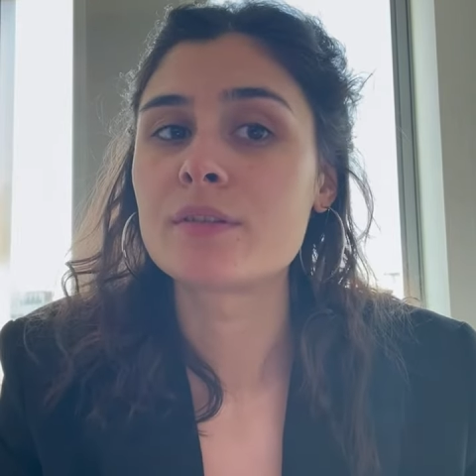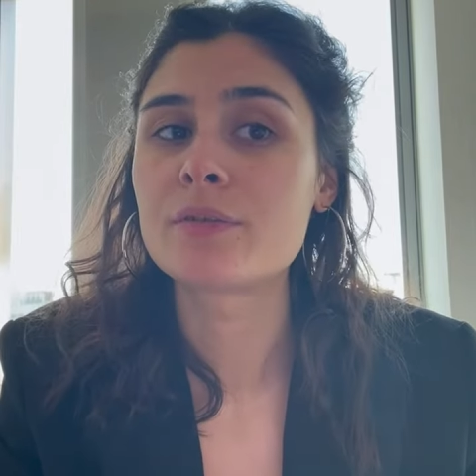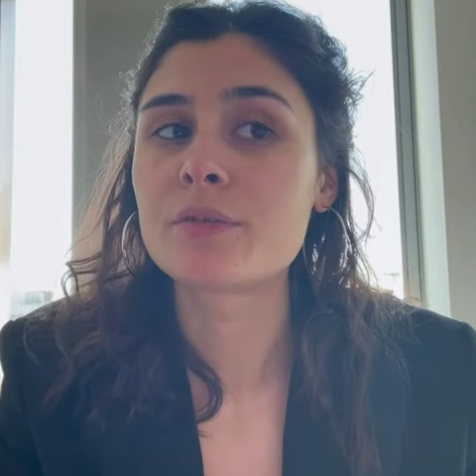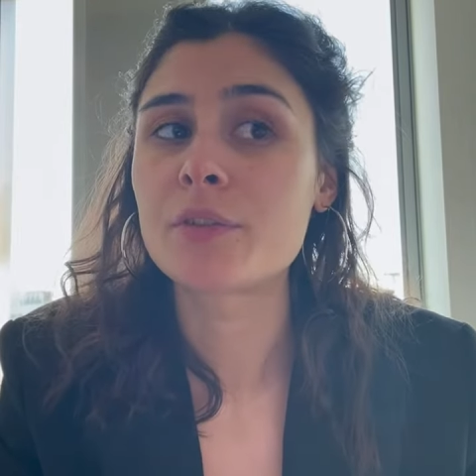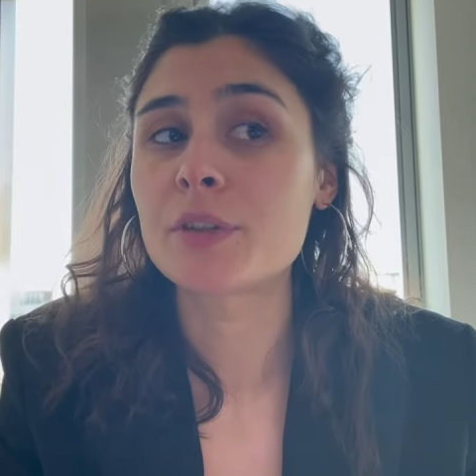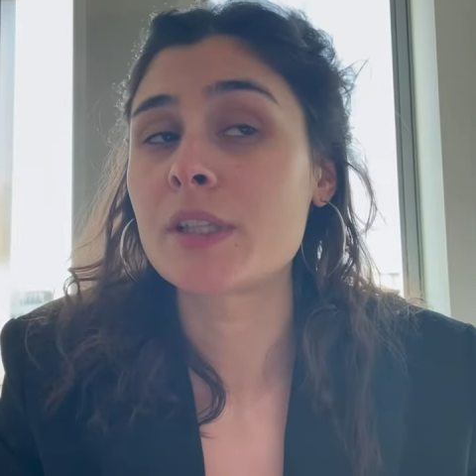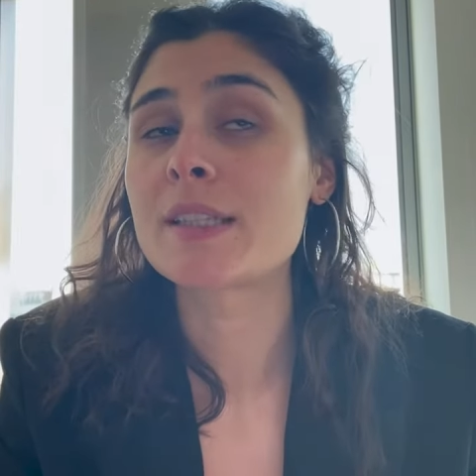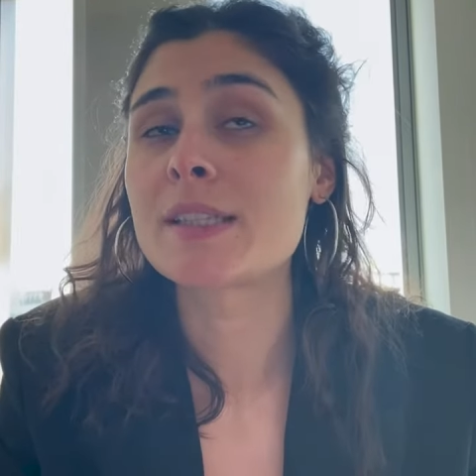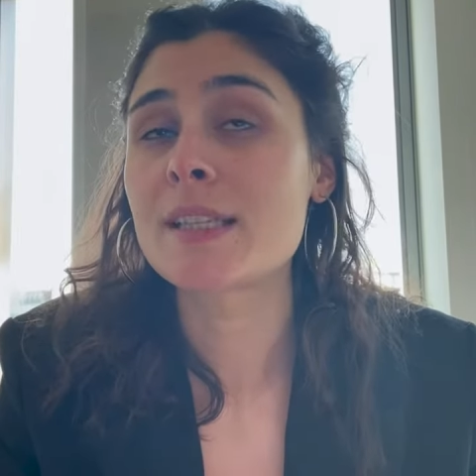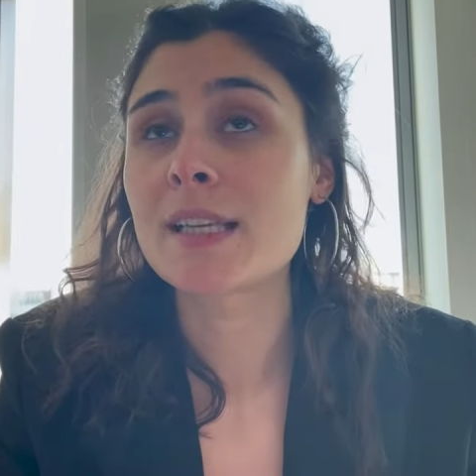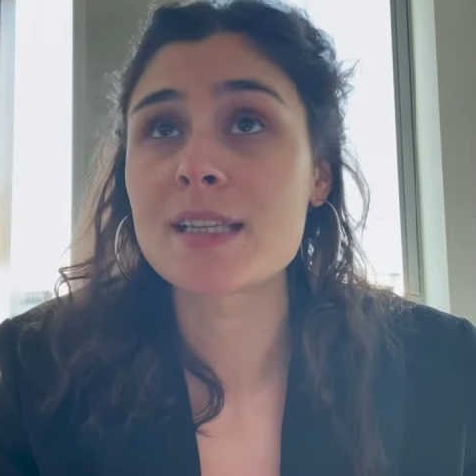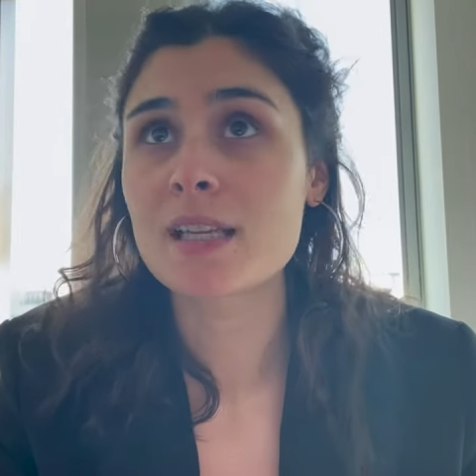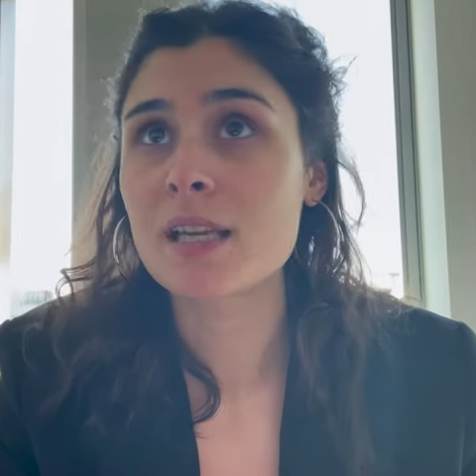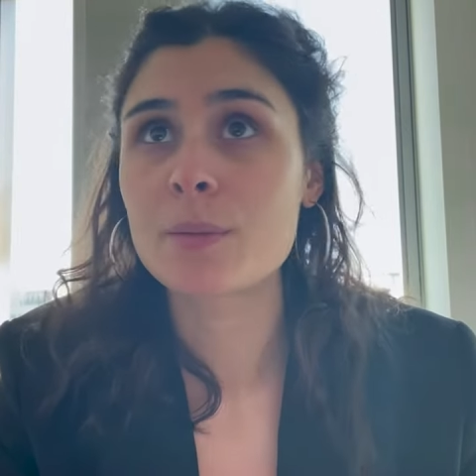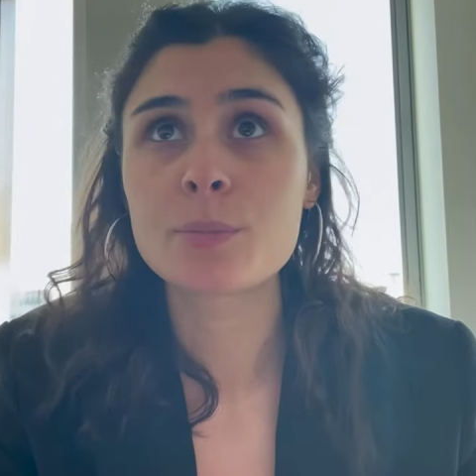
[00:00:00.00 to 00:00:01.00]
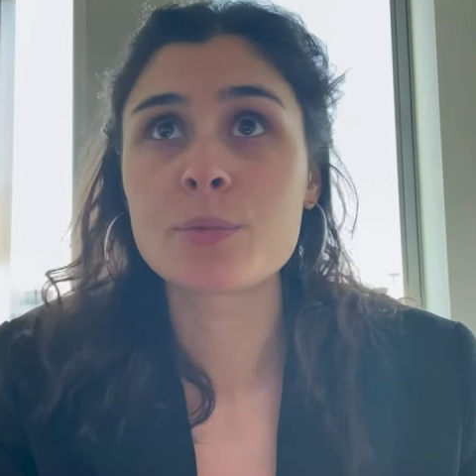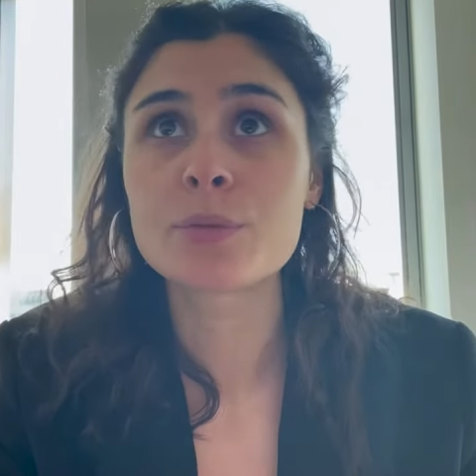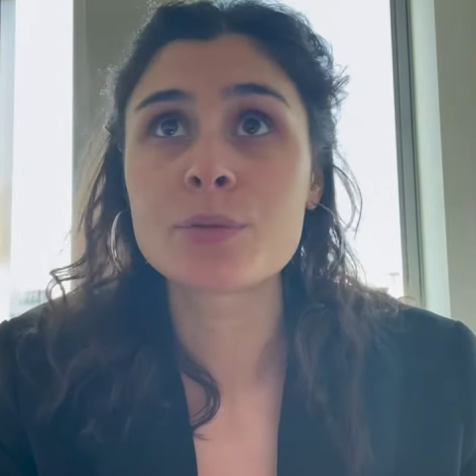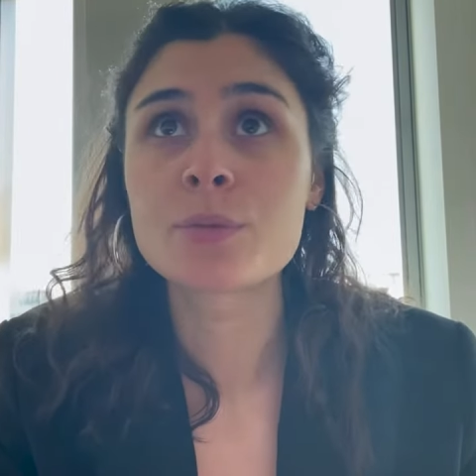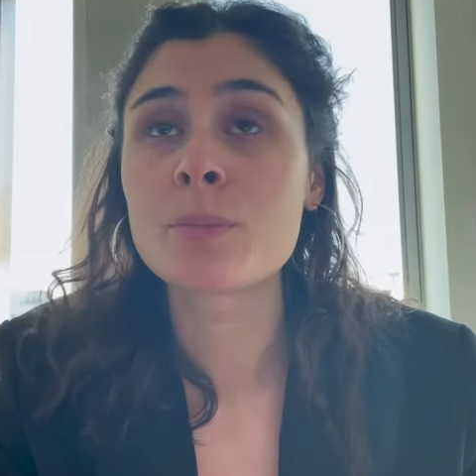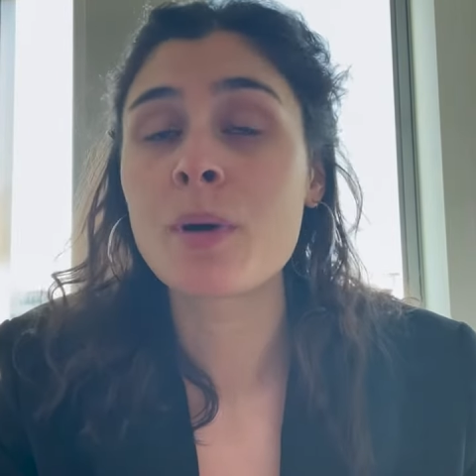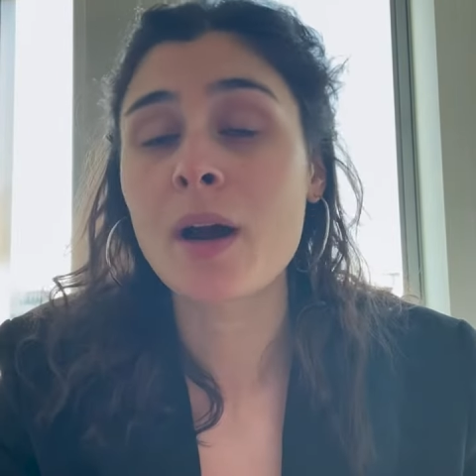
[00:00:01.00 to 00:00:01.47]
for the things I
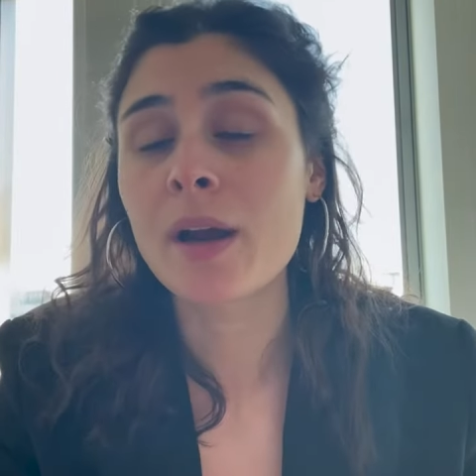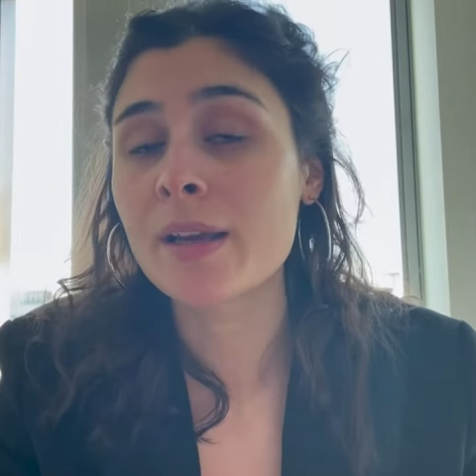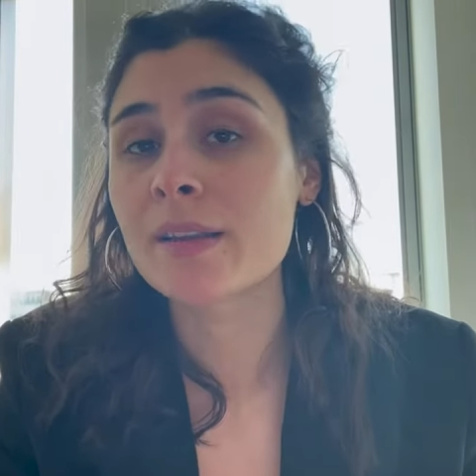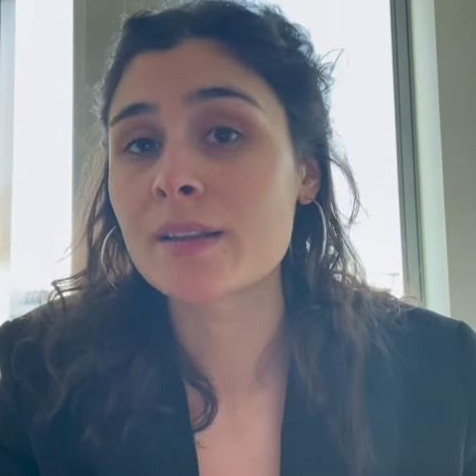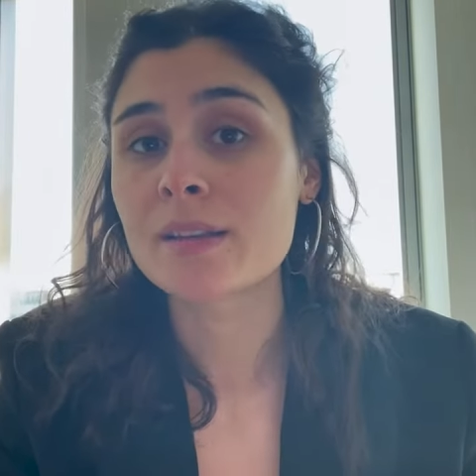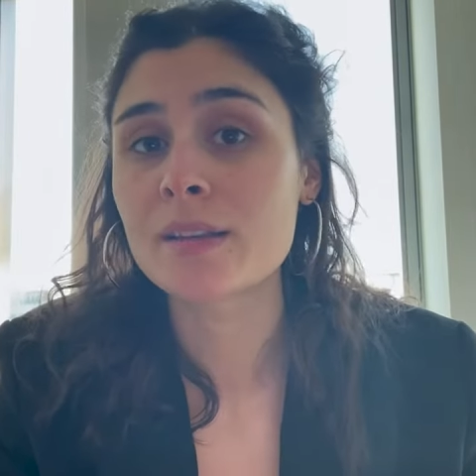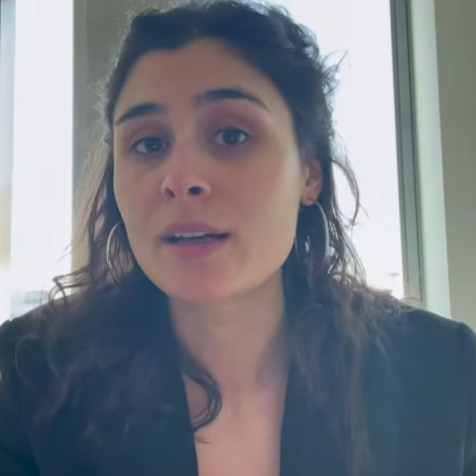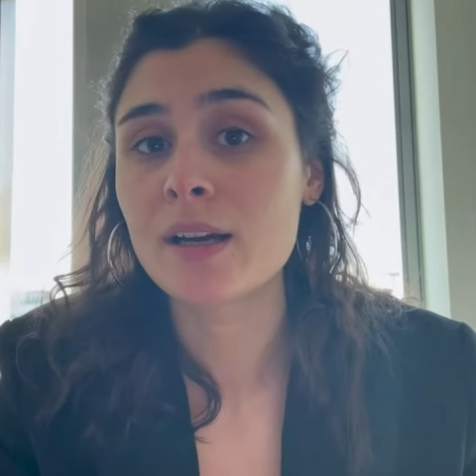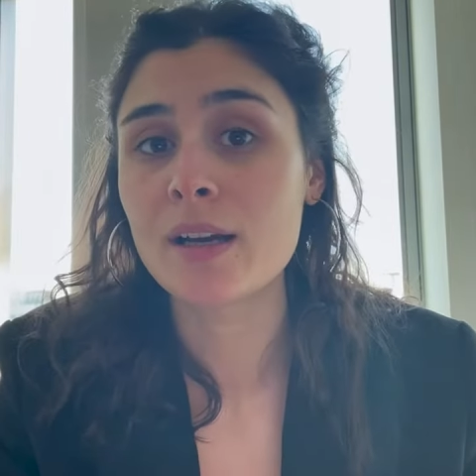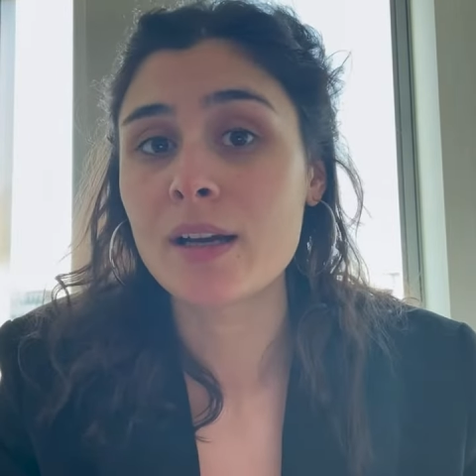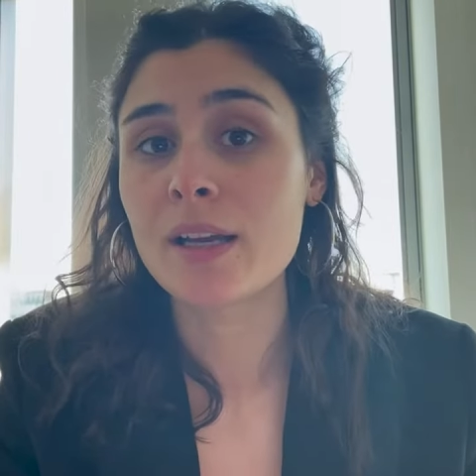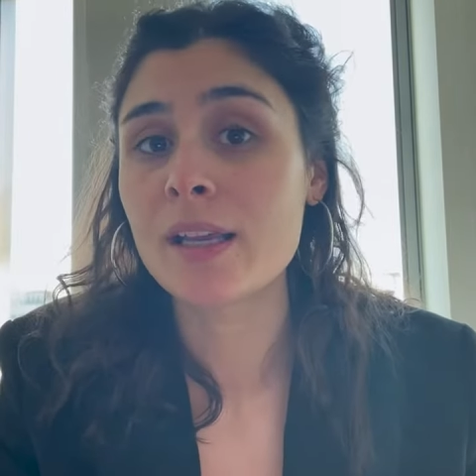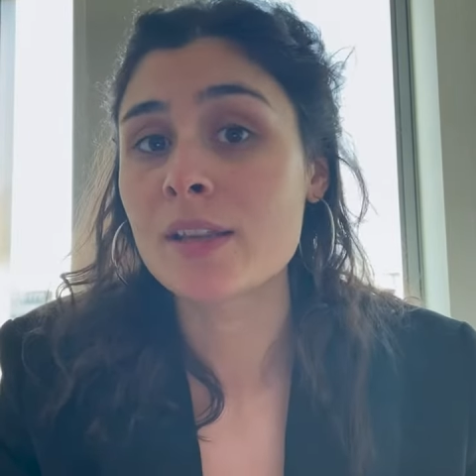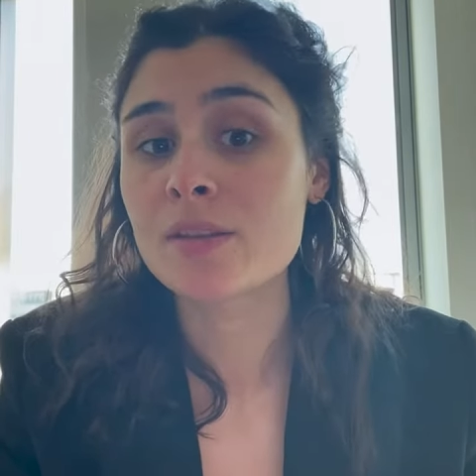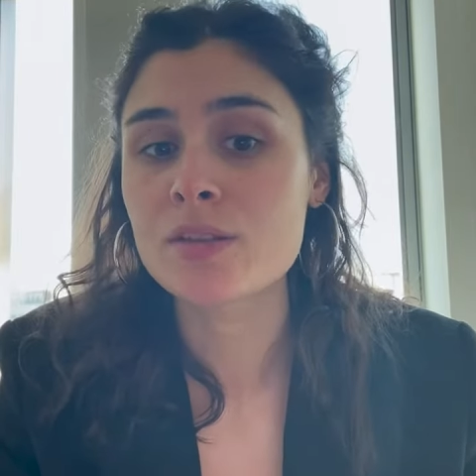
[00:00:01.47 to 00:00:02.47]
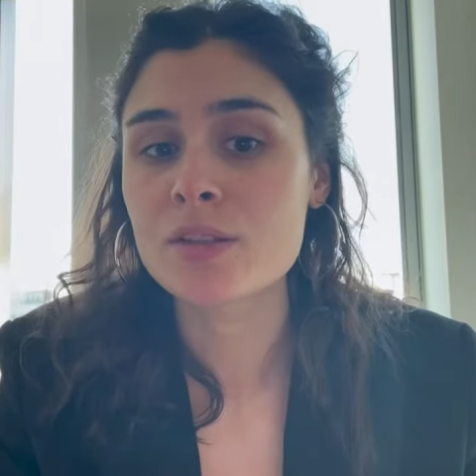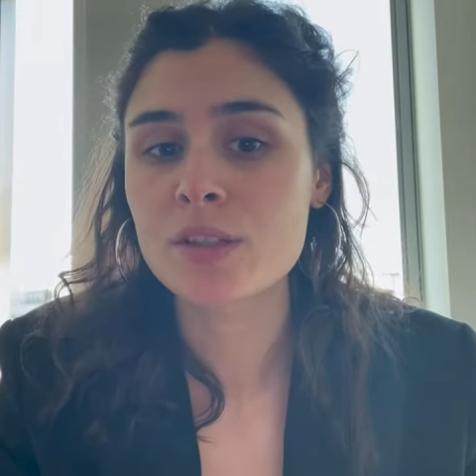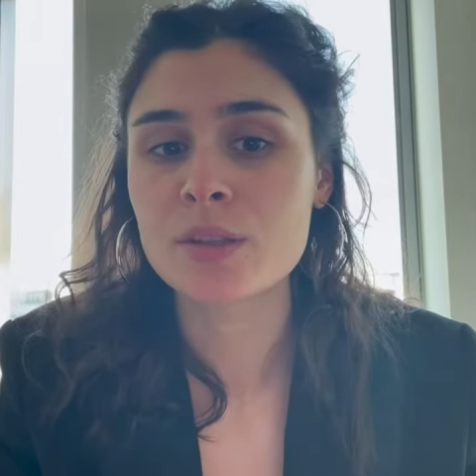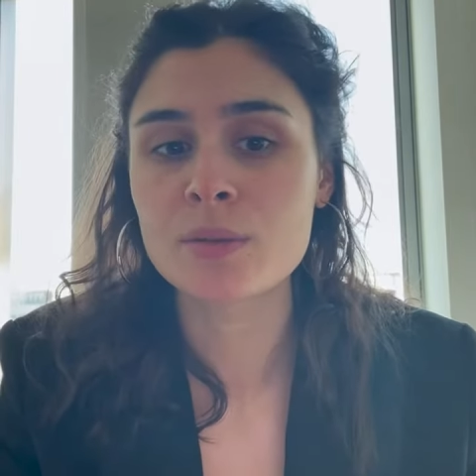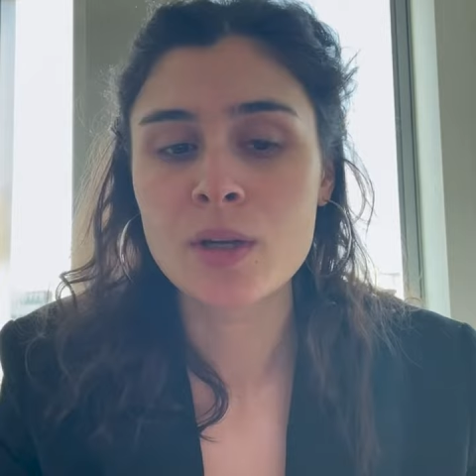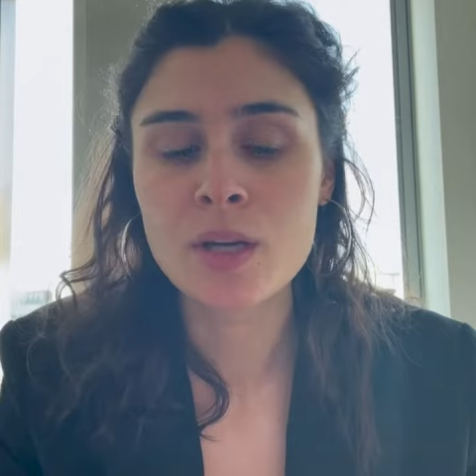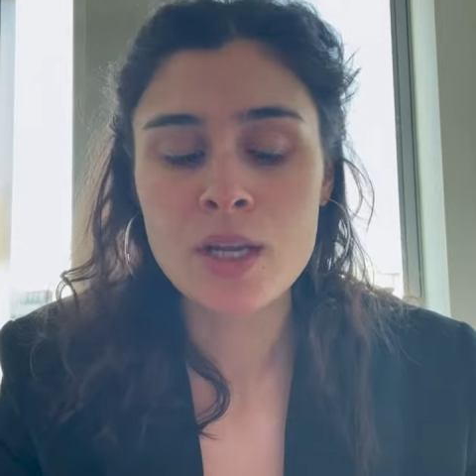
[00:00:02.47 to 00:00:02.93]
put mine
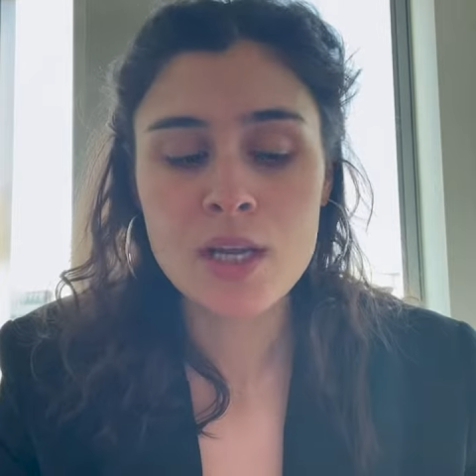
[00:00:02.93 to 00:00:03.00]
into.